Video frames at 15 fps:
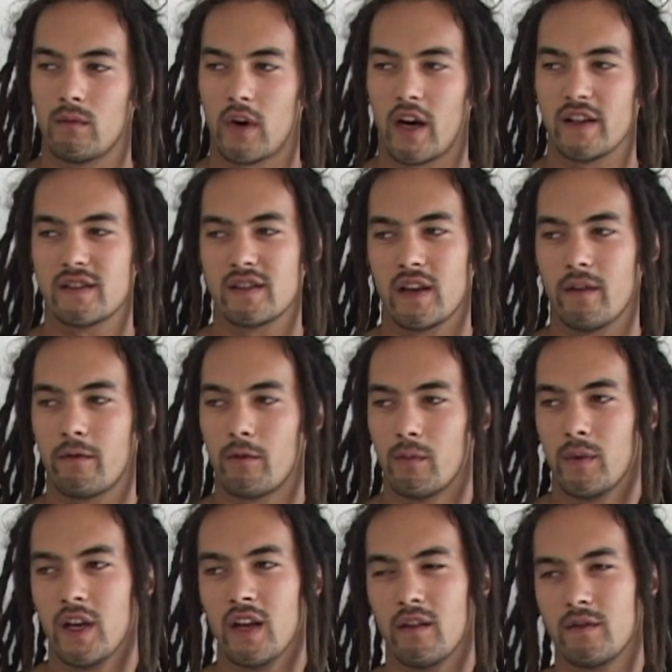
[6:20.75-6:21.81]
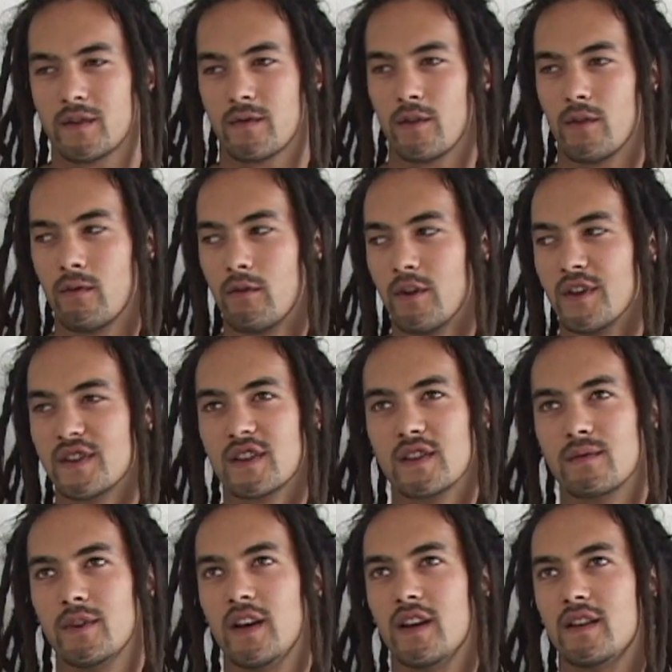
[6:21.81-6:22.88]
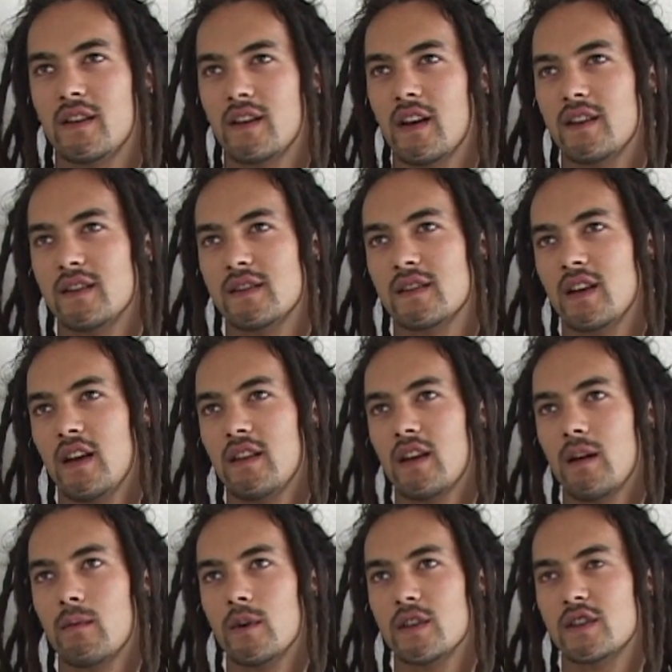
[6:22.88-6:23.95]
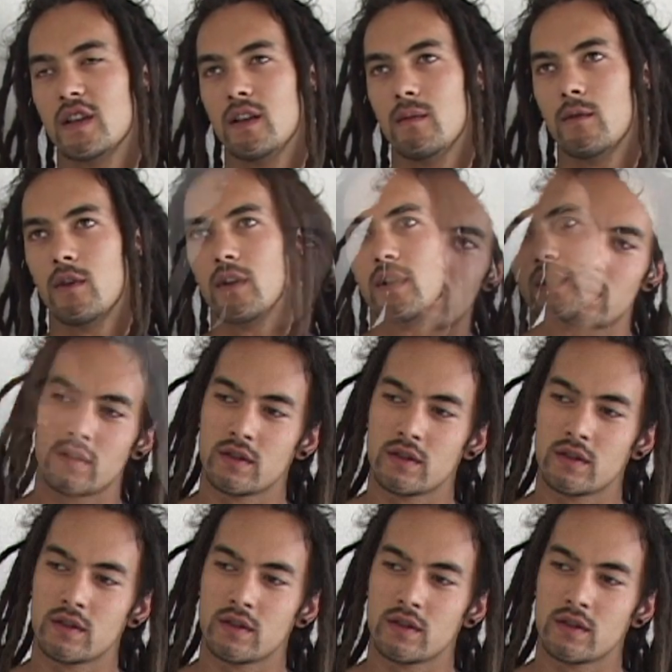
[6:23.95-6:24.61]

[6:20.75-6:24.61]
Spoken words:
I'd say for me, it's for the worst because we didn't get to skate that much anymore.